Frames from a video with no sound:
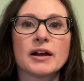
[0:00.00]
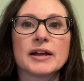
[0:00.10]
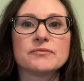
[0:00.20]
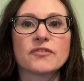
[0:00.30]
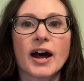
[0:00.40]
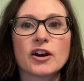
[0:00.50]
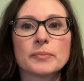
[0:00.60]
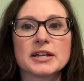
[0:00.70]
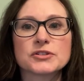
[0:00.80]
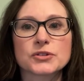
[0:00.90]

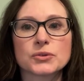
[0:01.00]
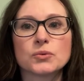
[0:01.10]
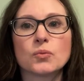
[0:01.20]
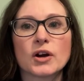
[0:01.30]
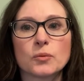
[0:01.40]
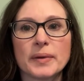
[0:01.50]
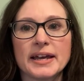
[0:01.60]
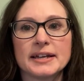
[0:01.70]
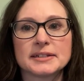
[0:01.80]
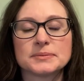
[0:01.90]
environmental
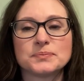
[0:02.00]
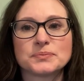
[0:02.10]
well-being.